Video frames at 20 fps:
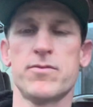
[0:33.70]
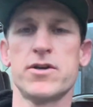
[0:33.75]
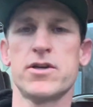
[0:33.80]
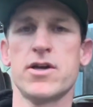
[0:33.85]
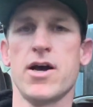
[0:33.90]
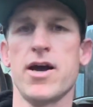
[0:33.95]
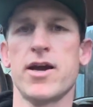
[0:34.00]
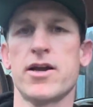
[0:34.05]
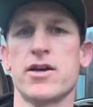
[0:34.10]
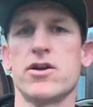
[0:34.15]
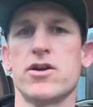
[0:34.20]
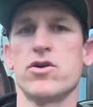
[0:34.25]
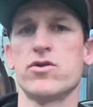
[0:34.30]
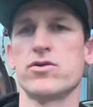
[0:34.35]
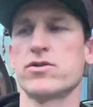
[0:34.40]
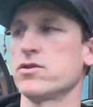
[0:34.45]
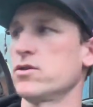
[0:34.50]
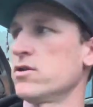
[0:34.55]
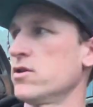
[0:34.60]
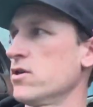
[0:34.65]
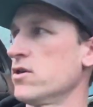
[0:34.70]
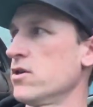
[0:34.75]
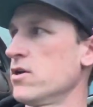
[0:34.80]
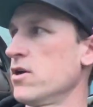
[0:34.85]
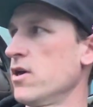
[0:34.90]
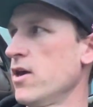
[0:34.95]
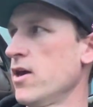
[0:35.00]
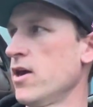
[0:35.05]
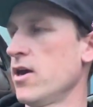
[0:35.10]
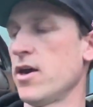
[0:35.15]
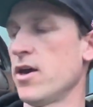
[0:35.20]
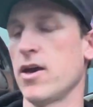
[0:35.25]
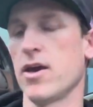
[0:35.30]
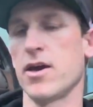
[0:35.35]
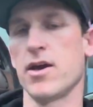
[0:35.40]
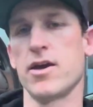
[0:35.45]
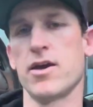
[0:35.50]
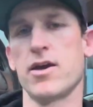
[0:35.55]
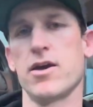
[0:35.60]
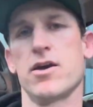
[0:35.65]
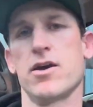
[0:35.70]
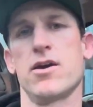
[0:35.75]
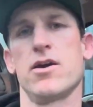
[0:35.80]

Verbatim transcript: be diagnosing a